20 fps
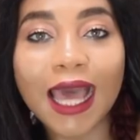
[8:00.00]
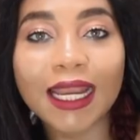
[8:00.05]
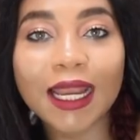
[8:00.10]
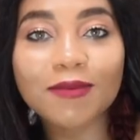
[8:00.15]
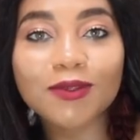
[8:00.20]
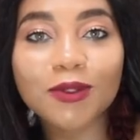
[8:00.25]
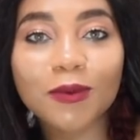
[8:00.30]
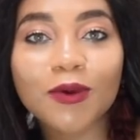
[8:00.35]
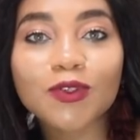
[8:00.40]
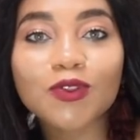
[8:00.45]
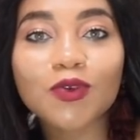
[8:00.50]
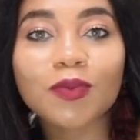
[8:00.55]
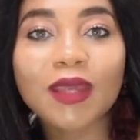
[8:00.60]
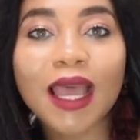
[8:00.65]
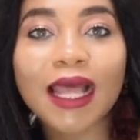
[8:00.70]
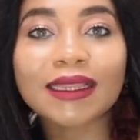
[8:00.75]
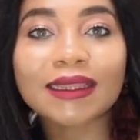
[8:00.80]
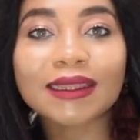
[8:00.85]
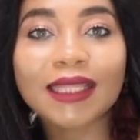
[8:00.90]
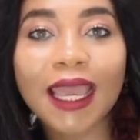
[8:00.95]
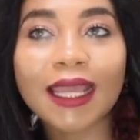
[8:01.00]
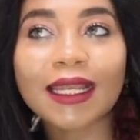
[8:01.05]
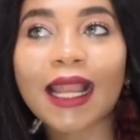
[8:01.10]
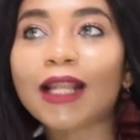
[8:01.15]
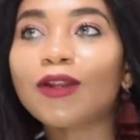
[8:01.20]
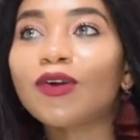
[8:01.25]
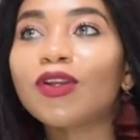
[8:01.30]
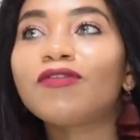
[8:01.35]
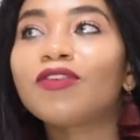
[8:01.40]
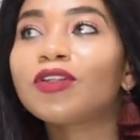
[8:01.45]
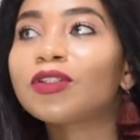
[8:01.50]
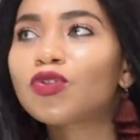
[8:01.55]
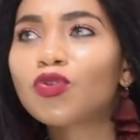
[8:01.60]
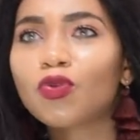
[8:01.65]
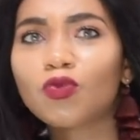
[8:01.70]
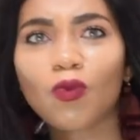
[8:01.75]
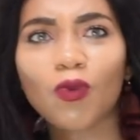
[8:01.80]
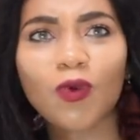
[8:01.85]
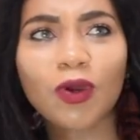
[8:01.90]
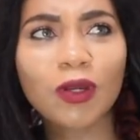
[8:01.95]
And I'm supposed to be at 10. I don't even
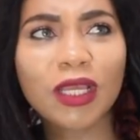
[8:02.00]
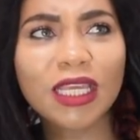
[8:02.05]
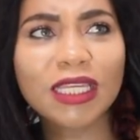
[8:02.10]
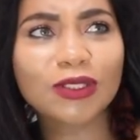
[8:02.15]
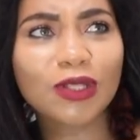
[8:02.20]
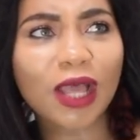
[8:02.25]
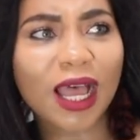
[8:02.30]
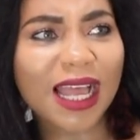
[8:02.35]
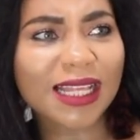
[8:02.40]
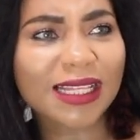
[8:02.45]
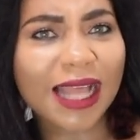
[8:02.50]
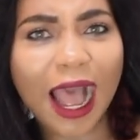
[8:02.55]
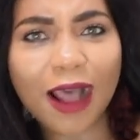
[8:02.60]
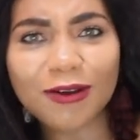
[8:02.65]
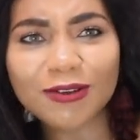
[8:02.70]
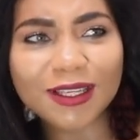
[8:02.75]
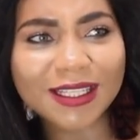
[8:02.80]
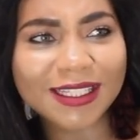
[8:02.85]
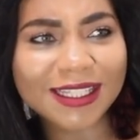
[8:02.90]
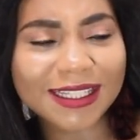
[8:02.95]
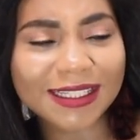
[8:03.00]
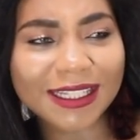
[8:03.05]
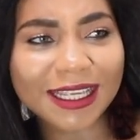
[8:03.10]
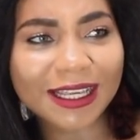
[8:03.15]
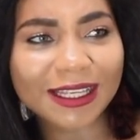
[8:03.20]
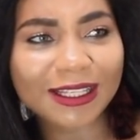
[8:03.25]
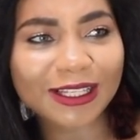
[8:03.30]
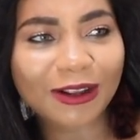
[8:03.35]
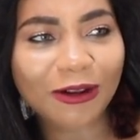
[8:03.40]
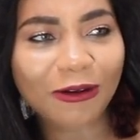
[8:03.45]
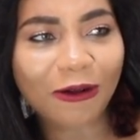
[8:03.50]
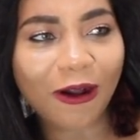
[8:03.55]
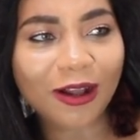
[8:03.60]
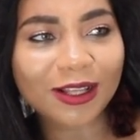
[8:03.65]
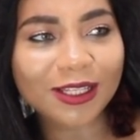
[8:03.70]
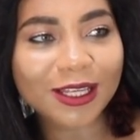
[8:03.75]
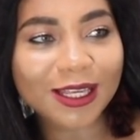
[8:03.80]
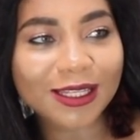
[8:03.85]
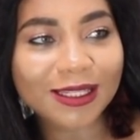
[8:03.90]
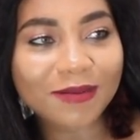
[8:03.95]
do... how is this thing
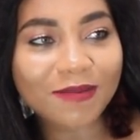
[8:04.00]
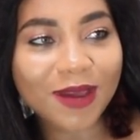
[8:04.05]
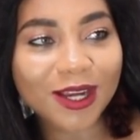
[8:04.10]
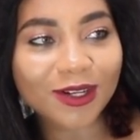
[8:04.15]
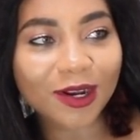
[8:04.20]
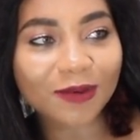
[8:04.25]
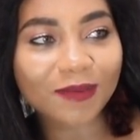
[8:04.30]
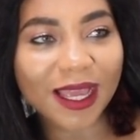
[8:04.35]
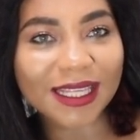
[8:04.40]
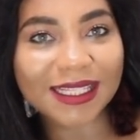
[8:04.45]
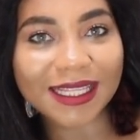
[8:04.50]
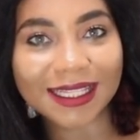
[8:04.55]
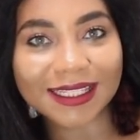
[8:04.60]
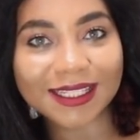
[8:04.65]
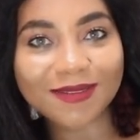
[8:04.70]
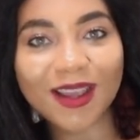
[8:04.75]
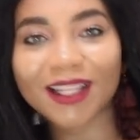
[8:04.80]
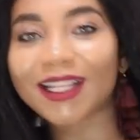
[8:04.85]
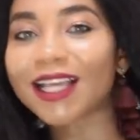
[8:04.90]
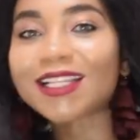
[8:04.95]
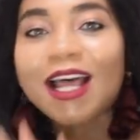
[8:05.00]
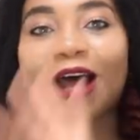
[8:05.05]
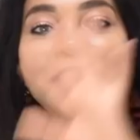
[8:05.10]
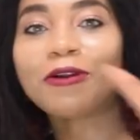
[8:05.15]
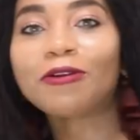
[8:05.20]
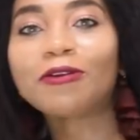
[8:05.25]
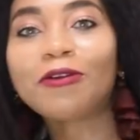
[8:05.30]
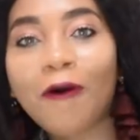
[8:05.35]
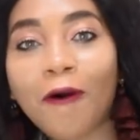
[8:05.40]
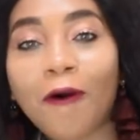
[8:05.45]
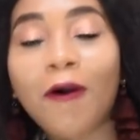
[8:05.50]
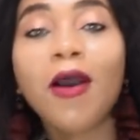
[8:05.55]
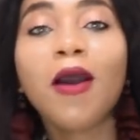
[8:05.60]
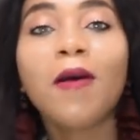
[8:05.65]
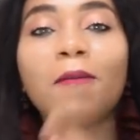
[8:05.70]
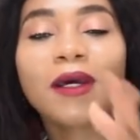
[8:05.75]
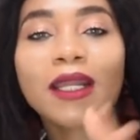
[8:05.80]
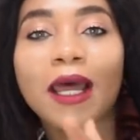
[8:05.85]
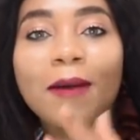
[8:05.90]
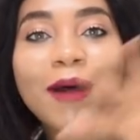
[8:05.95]
called? Is it measured by centimeters? I don't know.
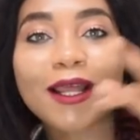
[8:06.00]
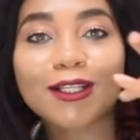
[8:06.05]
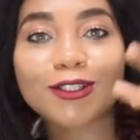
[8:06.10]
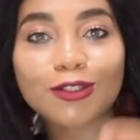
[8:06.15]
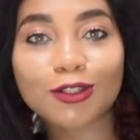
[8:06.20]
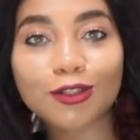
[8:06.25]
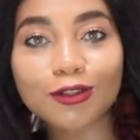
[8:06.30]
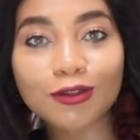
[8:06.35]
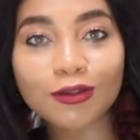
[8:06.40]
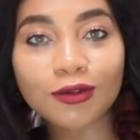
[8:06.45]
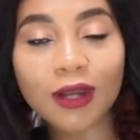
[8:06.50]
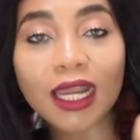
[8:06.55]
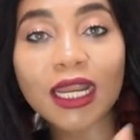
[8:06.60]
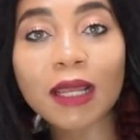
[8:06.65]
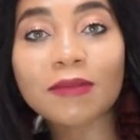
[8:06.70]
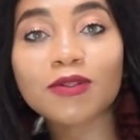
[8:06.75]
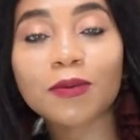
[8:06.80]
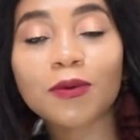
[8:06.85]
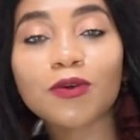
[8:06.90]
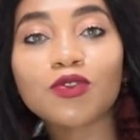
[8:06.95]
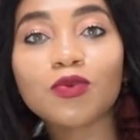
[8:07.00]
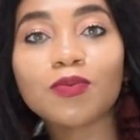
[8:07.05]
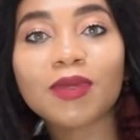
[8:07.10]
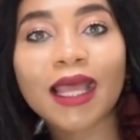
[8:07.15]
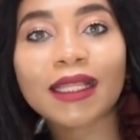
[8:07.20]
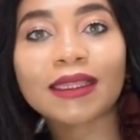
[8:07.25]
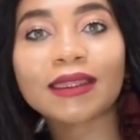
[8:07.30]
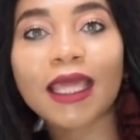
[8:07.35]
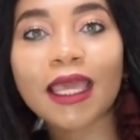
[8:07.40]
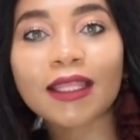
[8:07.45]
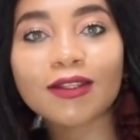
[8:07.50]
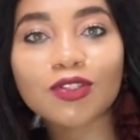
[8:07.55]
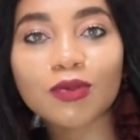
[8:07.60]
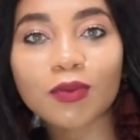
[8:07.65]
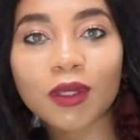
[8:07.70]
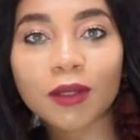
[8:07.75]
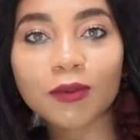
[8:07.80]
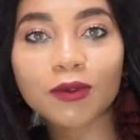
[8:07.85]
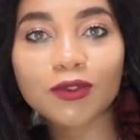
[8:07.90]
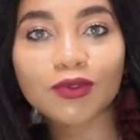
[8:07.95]
But I'm at 2 and I'm supposed to be at 10 to
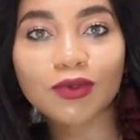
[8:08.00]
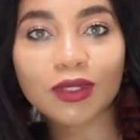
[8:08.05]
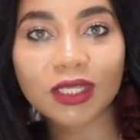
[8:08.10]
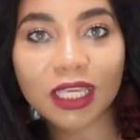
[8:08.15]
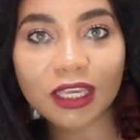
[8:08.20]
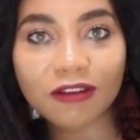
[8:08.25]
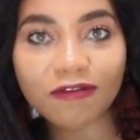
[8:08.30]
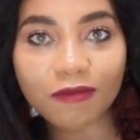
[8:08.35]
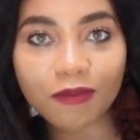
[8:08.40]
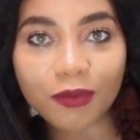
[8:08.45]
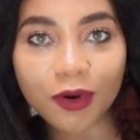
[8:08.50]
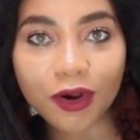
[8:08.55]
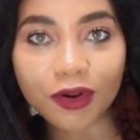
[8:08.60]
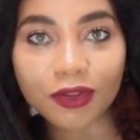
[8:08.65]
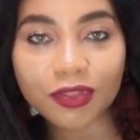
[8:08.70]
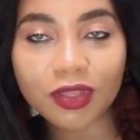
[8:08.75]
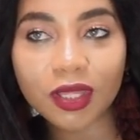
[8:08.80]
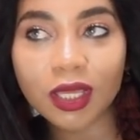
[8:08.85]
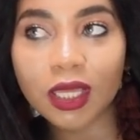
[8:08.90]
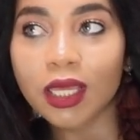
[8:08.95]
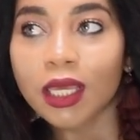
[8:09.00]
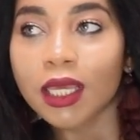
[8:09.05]
be able to give birth.